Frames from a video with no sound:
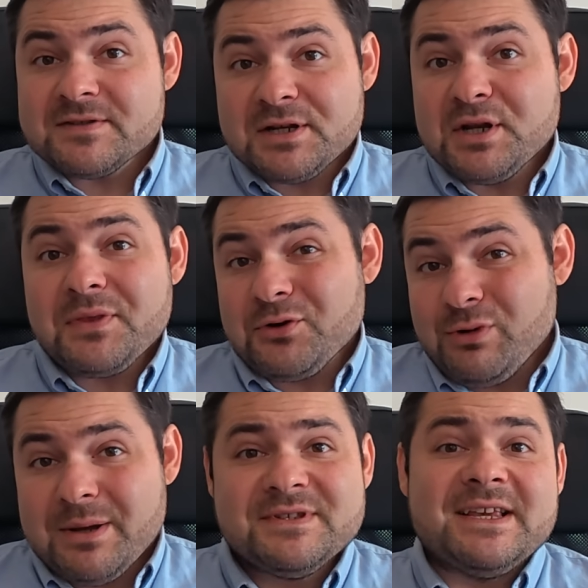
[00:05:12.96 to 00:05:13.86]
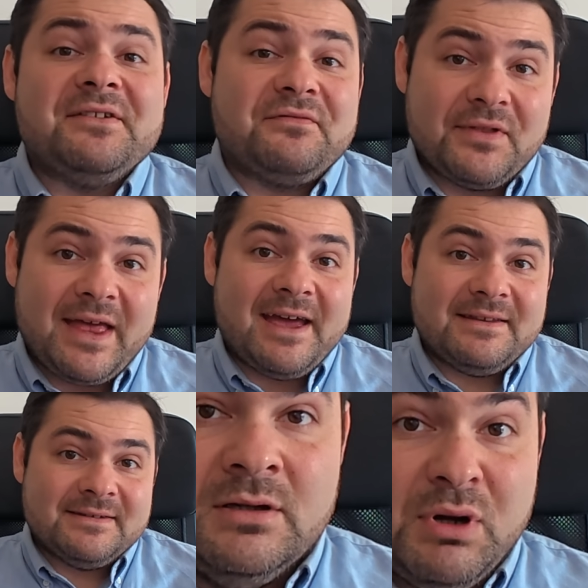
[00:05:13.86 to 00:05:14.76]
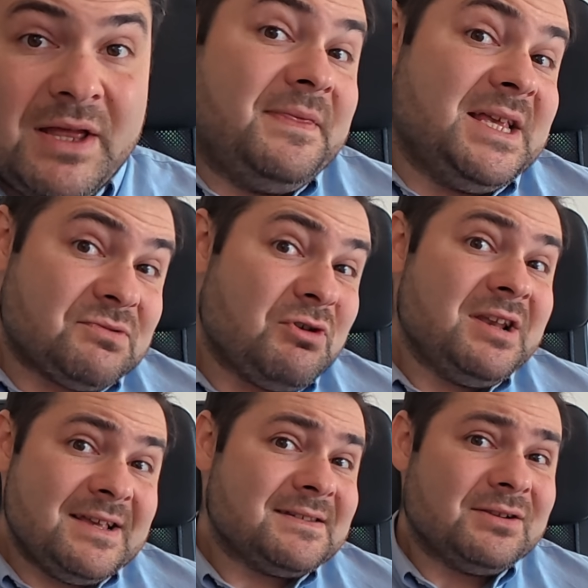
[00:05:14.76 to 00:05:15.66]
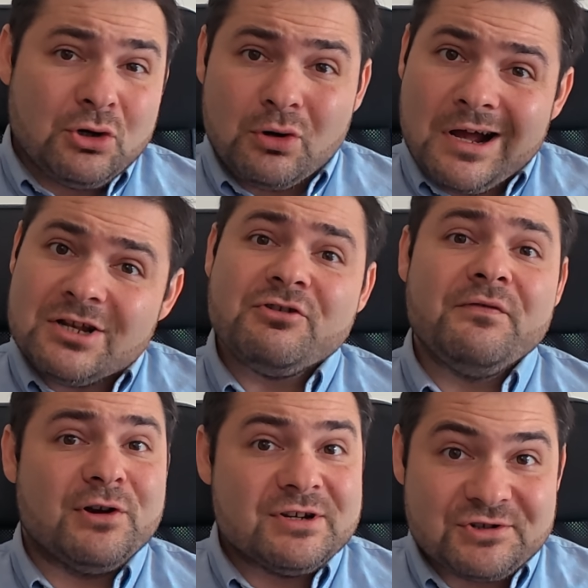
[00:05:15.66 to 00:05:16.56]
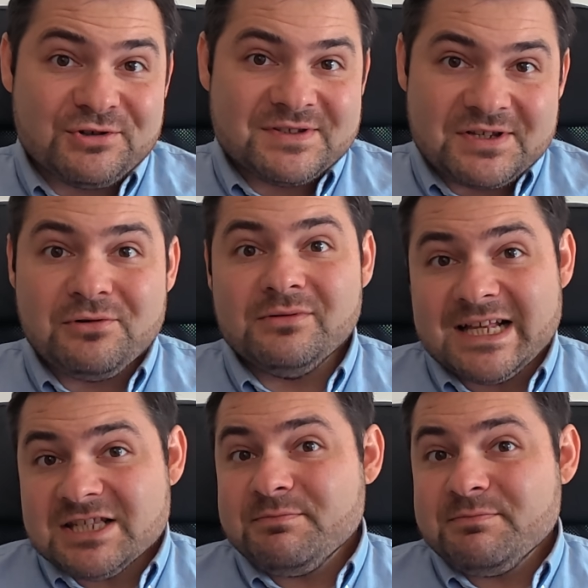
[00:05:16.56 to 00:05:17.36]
another website for that. But this one is a little controversial, so let's